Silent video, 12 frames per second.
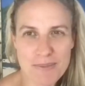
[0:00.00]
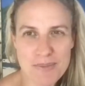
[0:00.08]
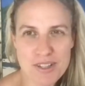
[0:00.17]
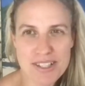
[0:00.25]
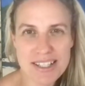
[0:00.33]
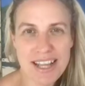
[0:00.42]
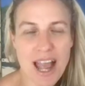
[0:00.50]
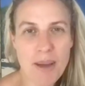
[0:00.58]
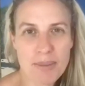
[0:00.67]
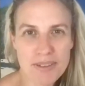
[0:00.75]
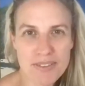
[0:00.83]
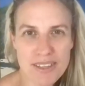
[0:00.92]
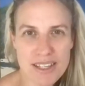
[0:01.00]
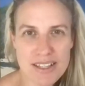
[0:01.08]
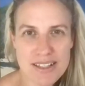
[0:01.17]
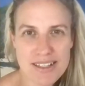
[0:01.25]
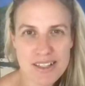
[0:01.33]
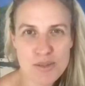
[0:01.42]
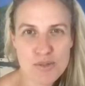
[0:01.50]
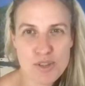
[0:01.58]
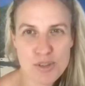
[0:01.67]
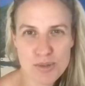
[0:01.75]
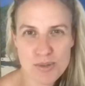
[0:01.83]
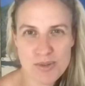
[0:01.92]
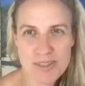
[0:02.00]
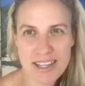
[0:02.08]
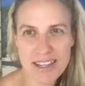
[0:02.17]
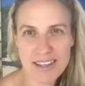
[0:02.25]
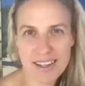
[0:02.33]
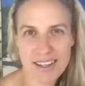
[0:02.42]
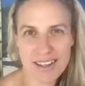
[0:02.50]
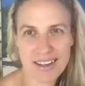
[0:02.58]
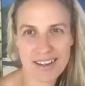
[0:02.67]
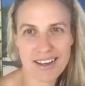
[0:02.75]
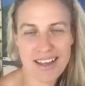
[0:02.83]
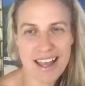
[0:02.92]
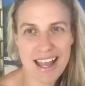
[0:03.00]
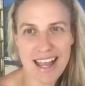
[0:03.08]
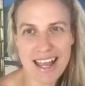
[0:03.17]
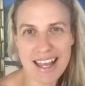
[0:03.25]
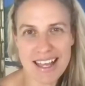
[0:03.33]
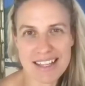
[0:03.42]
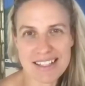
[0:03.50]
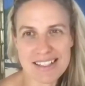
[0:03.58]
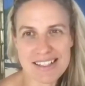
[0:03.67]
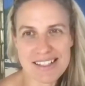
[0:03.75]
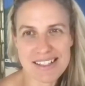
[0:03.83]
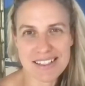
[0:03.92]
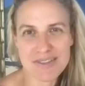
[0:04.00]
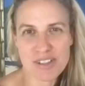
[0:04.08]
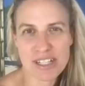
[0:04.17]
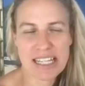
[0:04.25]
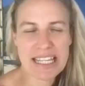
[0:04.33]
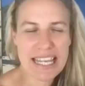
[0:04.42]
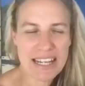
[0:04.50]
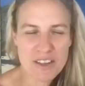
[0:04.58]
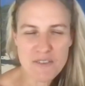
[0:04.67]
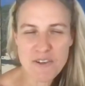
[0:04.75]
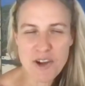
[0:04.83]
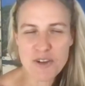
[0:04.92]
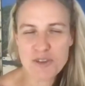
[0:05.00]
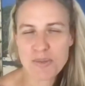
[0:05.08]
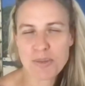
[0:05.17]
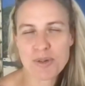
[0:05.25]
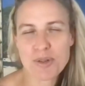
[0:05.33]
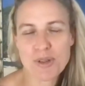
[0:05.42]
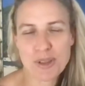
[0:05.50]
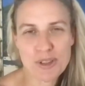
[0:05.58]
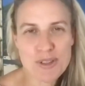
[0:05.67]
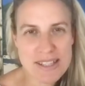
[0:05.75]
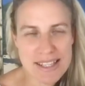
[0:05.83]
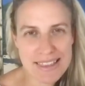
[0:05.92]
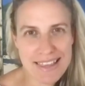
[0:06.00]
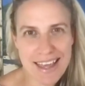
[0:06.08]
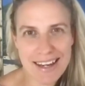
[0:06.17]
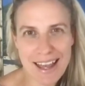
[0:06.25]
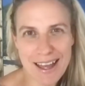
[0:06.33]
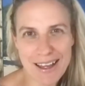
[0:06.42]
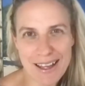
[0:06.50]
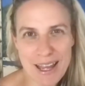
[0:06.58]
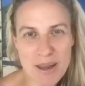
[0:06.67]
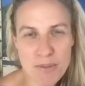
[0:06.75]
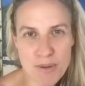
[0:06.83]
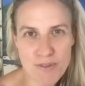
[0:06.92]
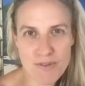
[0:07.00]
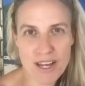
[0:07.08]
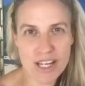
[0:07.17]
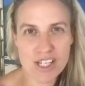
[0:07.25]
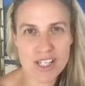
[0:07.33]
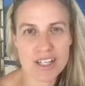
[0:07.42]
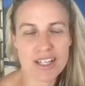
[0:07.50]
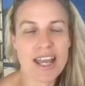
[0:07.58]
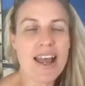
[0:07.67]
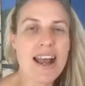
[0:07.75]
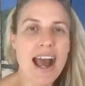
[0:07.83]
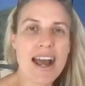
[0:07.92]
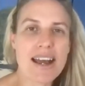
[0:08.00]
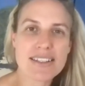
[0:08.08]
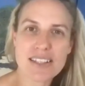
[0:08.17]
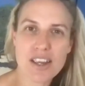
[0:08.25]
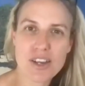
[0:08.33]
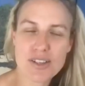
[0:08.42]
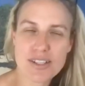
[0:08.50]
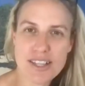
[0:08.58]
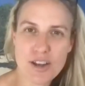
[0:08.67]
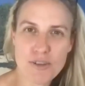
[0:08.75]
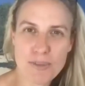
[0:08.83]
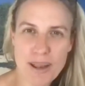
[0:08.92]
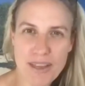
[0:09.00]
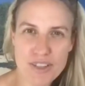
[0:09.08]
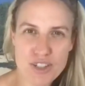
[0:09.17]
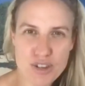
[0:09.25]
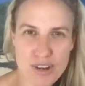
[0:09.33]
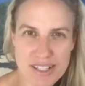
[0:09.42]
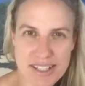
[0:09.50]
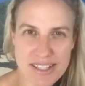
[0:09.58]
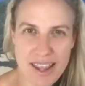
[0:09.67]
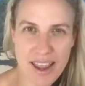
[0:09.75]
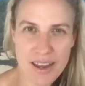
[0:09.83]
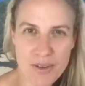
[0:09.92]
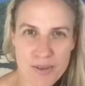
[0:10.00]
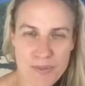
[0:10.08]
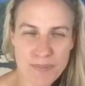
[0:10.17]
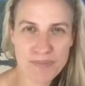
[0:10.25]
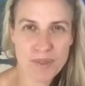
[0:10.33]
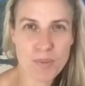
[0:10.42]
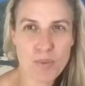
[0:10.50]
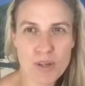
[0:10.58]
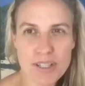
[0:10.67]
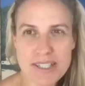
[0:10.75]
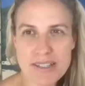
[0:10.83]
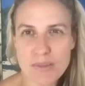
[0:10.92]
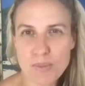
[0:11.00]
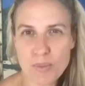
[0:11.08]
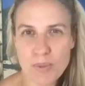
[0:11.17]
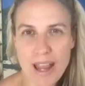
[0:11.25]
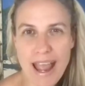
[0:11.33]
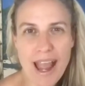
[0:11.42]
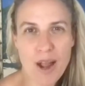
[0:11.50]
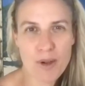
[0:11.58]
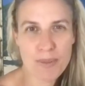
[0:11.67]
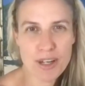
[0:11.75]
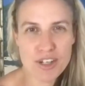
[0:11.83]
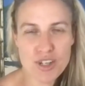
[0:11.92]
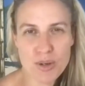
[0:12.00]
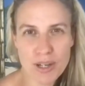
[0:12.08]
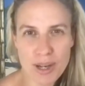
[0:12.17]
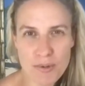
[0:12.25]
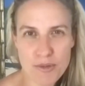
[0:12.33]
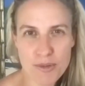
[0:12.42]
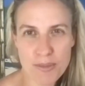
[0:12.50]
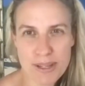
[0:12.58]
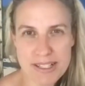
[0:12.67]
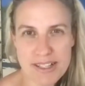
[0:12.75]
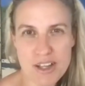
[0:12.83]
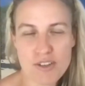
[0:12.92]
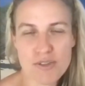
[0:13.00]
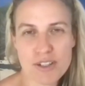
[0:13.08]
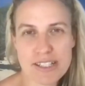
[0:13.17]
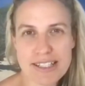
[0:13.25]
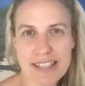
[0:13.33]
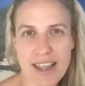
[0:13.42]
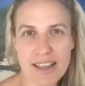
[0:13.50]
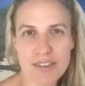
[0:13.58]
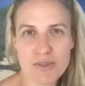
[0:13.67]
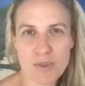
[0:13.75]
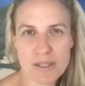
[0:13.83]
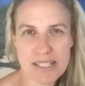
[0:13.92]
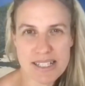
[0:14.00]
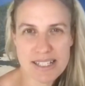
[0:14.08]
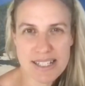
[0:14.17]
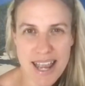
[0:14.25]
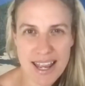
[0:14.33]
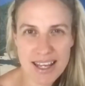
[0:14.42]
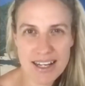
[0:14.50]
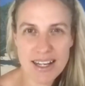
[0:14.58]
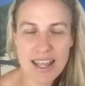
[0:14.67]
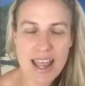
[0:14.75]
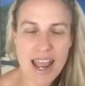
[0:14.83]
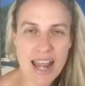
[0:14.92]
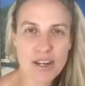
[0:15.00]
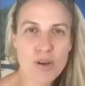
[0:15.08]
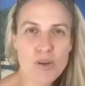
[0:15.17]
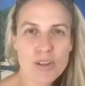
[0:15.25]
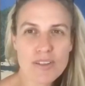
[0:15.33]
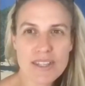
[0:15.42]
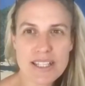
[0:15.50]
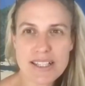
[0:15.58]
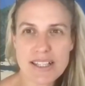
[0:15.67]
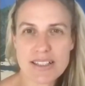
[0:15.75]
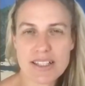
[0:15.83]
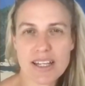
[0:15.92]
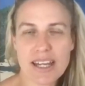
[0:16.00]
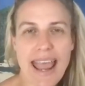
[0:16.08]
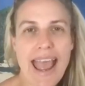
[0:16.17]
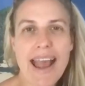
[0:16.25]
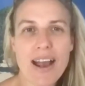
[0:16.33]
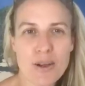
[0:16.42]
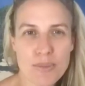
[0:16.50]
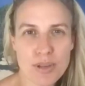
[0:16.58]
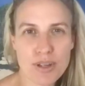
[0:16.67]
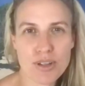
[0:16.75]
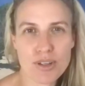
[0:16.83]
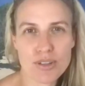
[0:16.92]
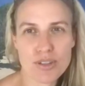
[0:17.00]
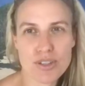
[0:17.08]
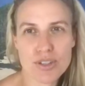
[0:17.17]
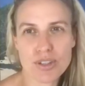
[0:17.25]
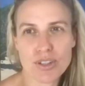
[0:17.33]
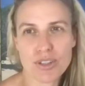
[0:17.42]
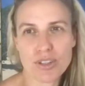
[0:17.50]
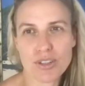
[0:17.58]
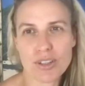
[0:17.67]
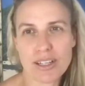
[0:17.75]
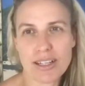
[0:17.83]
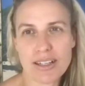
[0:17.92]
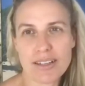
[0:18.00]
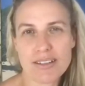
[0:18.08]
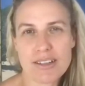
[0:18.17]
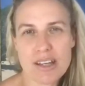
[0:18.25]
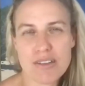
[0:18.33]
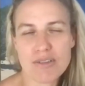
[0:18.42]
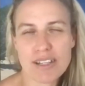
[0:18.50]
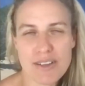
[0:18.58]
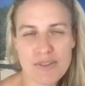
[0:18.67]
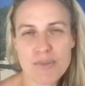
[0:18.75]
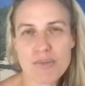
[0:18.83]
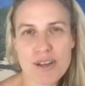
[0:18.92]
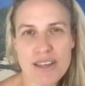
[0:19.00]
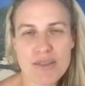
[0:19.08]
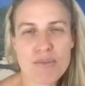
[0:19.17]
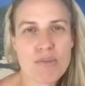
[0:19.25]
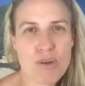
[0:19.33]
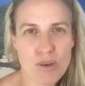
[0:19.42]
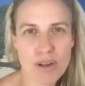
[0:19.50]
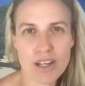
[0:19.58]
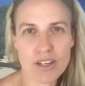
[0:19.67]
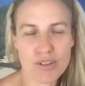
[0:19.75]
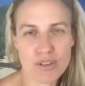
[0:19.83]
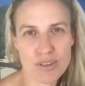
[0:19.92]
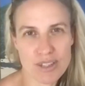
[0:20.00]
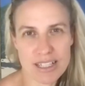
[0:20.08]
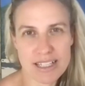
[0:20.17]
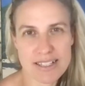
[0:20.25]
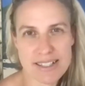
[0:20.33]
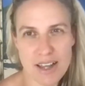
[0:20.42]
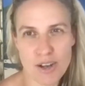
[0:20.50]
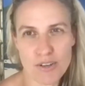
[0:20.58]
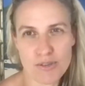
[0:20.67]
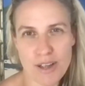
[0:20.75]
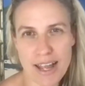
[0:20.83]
Just a couple of these little tools in here, and really getting vulnerable, losing that imperfection, asking yourself about the trust scale. How am I showing up for myself on a scale of 1 to 10? And all of these things are going to help you to live and breathe more in your authentic self.